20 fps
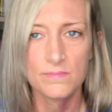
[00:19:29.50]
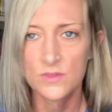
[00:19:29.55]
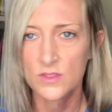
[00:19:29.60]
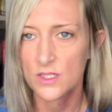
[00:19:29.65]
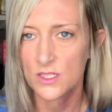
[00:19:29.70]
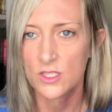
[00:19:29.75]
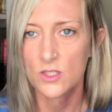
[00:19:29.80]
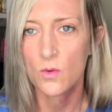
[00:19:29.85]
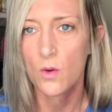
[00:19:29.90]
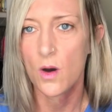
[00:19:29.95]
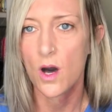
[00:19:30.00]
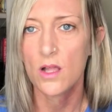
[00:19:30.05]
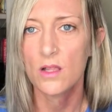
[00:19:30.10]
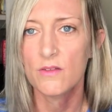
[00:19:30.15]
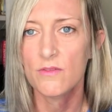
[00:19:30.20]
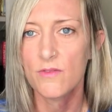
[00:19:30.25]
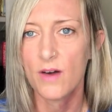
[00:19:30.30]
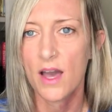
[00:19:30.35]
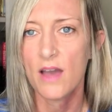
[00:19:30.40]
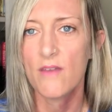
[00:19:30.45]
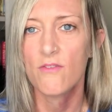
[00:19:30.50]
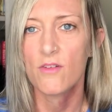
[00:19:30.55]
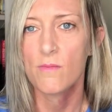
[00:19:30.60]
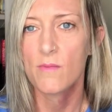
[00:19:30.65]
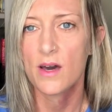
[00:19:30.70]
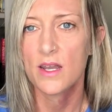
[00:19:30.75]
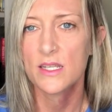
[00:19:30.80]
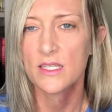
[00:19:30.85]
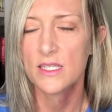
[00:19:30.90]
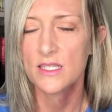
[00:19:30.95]
disqualify for
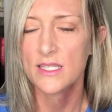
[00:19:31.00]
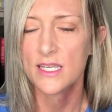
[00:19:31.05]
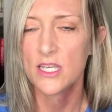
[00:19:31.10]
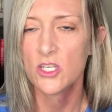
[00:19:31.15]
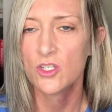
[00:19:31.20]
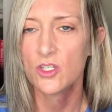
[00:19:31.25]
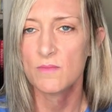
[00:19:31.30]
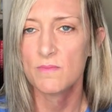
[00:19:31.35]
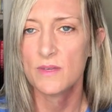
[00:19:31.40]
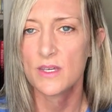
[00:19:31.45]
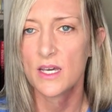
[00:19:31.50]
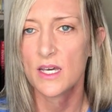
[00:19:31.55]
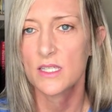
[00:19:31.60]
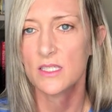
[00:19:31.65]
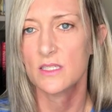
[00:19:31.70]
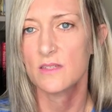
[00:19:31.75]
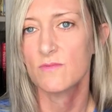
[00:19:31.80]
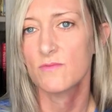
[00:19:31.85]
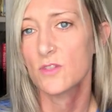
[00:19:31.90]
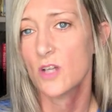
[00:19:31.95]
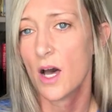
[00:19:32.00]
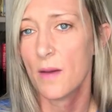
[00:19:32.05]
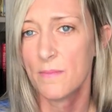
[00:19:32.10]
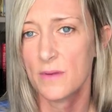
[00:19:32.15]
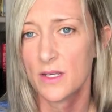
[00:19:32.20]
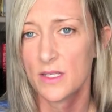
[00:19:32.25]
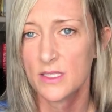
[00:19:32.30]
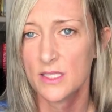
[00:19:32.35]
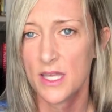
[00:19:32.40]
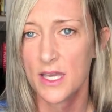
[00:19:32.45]
monetization because of
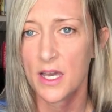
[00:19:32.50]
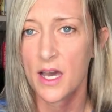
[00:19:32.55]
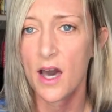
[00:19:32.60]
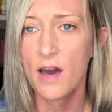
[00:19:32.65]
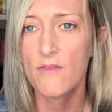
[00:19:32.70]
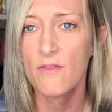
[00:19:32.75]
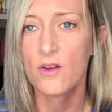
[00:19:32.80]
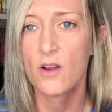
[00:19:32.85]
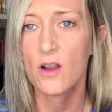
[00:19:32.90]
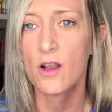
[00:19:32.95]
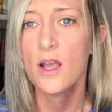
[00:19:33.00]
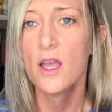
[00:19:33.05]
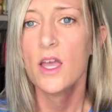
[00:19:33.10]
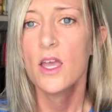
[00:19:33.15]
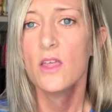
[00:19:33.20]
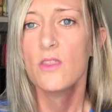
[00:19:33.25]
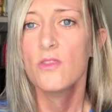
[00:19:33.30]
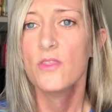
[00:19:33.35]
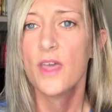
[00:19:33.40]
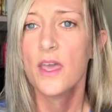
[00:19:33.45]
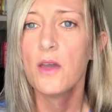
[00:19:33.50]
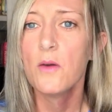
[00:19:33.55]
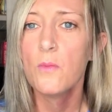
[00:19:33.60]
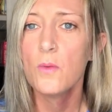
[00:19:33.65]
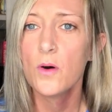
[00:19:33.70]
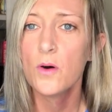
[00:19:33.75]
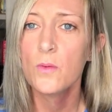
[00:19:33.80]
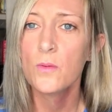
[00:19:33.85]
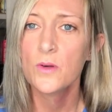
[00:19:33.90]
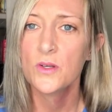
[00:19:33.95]
topics they cover, they
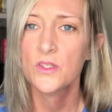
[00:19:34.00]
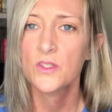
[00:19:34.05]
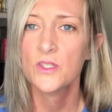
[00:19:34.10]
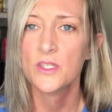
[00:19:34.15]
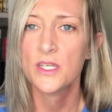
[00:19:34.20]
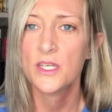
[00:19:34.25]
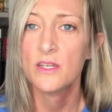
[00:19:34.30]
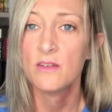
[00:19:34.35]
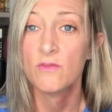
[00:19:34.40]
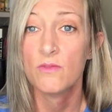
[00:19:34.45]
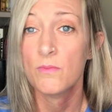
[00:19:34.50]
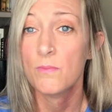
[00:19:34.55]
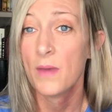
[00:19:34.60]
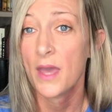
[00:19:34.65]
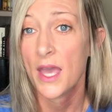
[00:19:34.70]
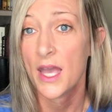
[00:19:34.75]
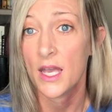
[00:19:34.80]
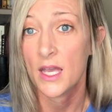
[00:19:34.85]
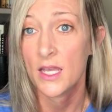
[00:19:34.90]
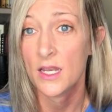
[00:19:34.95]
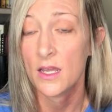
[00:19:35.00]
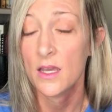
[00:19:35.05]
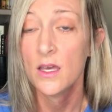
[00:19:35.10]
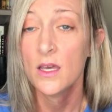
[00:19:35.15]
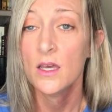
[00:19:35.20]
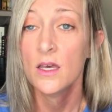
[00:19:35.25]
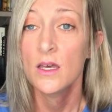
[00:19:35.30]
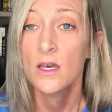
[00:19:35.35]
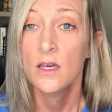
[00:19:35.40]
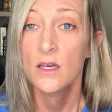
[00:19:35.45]
will receive paid
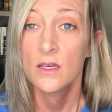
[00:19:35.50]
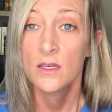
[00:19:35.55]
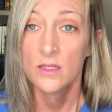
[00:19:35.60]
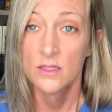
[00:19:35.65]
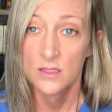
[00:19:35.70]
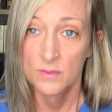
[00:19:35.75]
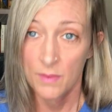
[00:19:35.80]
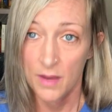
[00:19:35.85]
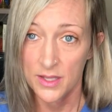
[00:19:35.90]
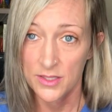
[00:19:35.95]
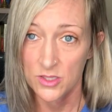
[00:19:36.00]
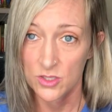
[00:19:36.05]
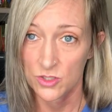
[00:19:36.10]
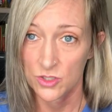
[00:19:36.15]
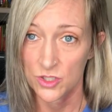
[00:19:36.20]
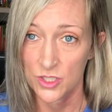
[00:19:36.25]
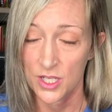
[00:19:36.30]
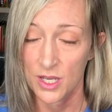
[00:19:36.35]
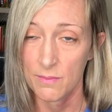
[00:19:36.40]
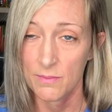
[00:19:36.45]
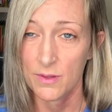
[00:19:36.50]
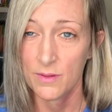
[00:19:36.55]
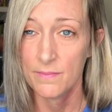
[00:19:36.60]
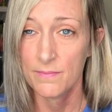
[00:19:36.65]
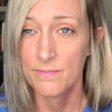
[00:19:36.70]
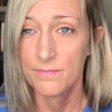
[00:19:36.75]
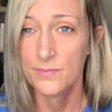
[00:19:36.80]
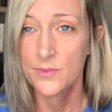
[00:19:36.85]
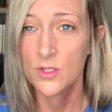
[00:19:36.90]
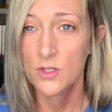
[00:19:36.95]
sponsorship.
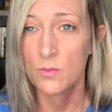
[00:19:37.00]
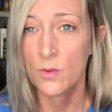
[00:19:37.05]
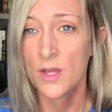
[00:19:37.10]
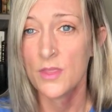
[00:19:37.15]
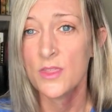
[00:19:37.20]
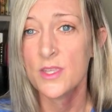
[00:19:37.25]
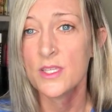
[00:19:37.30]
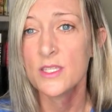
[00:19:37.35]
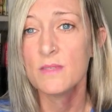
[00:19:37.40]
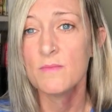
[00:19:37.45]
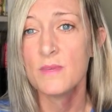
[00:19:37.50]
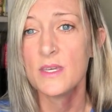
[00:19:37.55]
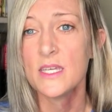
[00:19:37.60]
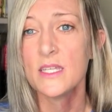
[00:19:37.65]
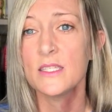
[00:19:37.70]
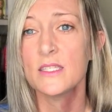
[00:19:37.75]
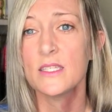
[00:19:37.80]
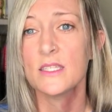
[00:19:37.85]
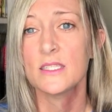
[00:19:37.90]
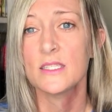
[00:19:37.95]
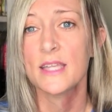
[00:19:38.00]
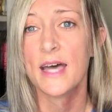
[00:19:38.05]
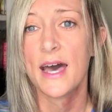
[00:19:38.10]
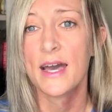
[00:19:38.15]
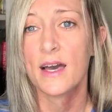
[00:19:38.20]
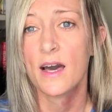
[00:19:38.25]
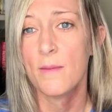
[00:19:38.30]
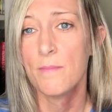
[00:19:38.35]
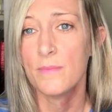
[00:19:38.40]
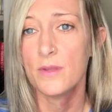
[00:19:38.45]
So what this means is that
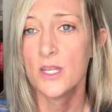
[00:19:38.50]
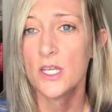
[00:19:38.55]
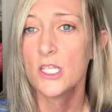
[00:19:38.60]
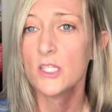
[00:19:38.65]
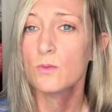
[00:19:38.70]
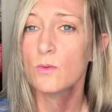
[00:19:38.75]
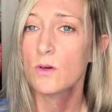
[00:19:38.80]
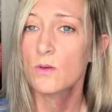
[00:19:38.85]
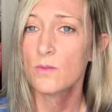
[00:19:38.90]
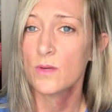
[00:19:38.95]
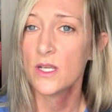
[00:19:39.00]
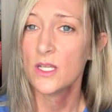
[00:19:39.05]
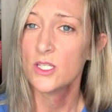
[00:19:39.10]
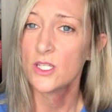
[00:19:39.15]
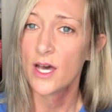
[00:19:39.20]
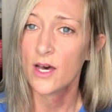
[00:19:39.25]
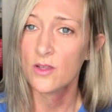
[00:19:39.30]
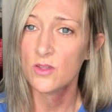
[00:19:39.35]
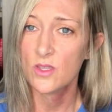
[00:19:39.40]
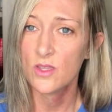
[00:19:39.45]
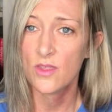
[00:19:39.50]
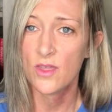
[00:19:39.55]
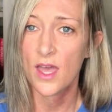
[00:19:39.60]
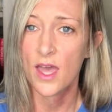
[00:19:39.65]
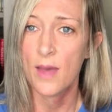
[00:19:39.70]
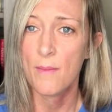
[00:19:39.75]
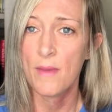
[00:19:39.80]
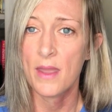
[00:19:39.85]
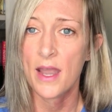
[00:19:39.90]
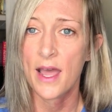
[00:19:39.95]
companies will reach out to
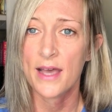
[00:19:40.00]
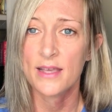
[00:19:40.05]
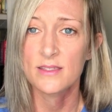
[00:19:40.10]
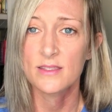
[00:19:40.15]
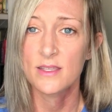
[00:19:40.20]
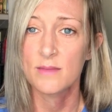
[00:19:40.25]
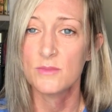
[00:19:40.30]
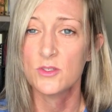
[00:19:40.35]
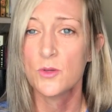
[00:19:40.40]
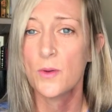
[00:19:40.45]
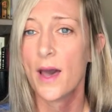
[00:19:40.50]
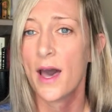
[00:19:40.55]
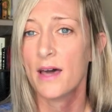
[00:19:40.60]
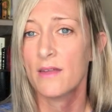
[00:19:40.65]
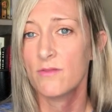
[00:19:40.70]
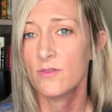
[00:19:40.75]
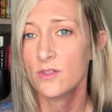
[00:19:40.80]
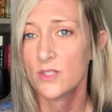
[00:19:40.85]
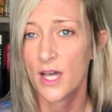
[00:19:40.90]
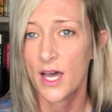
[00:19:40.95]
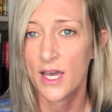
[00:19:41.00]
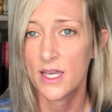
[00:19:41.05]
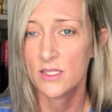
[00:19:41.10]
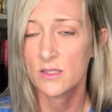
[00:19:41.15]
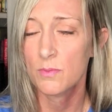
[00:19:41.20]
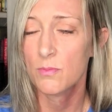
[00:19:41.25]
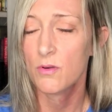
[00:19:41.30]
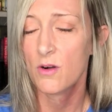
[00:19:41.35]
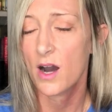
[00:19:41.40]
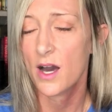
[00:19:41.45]
them and ask them to advertise
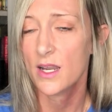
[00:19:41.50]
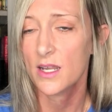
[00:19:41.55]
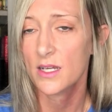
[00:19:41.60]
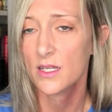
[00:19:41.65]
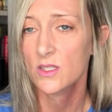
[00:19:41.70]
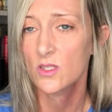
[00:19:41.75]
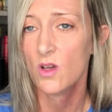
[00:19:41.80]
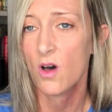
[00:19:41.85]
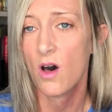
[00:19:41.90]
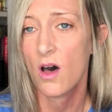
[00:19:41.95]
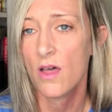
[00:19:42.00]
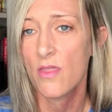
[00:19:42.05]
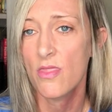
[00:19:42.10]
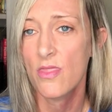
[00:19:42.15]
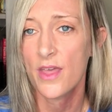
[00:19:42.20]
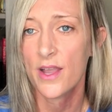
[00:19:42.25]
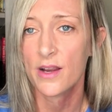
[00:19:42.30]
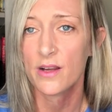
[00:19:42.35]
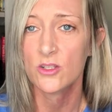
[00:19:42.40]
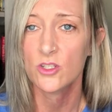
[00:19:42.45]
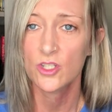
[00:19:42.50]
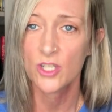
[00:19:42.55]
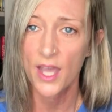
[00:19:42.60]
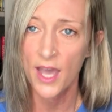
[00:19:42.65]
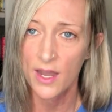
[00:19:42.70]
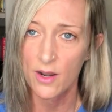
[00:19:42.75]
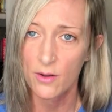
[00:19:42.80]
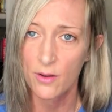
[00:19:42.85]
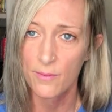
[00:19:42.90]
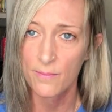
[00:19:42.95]
products on their
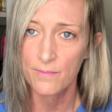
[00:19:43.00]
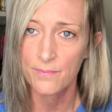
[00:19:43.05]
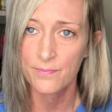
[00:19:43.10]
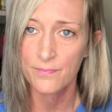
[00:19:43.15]
channel.